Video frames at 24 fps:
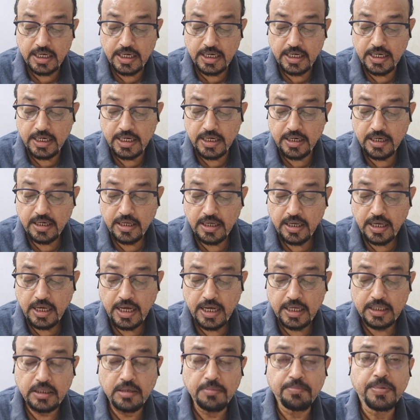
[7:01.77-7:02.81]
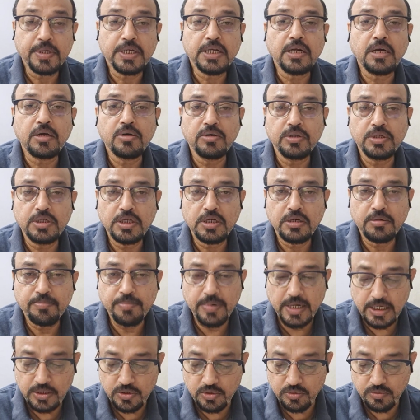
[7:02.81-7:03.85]
highland and the Patagonian
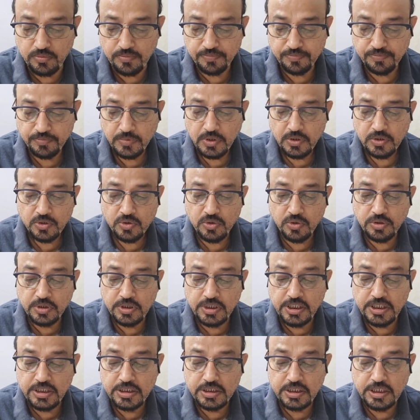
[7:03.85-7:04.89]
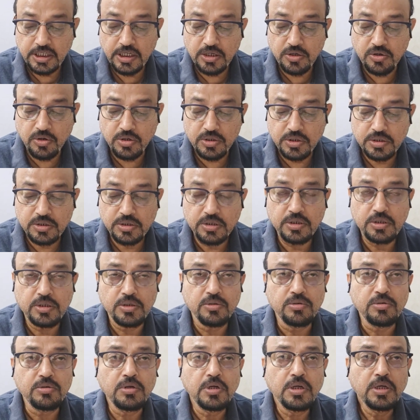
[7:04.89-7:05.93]
plateau. So these three
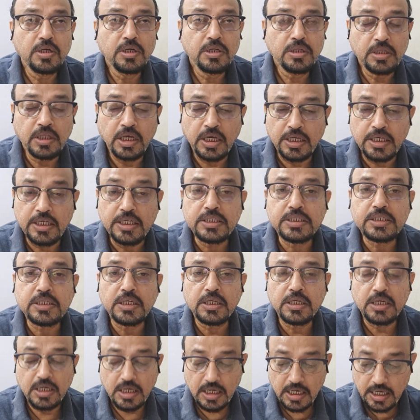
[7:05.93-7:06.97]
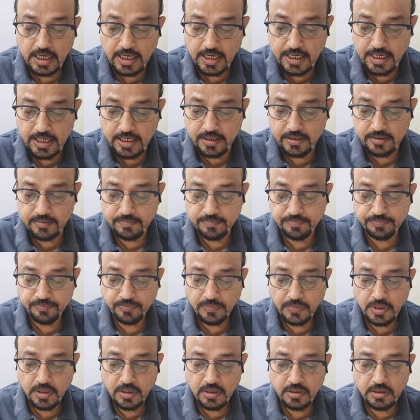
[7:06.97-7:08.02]
constitute the eastern highland.
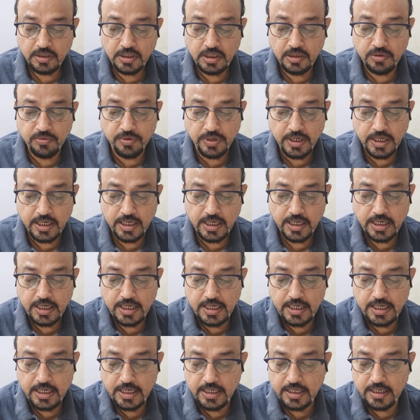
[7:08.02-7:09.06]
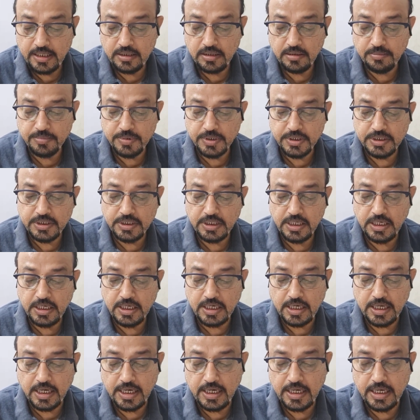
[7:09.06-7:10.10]
The Guiana highland and the
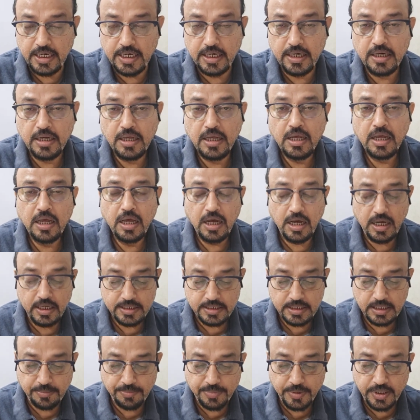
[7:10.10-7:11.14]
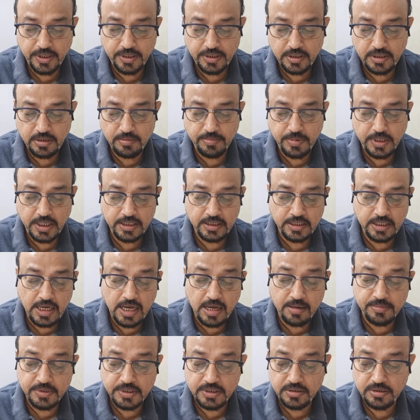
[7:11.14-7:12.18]
Brazilian highland are separated by the
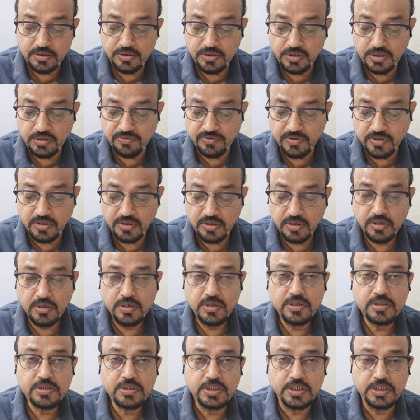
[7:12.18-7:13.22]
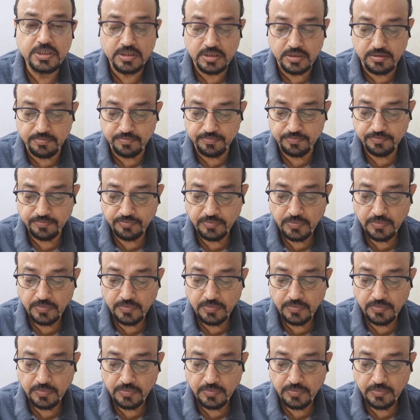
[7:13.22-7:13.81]
Amazon River system.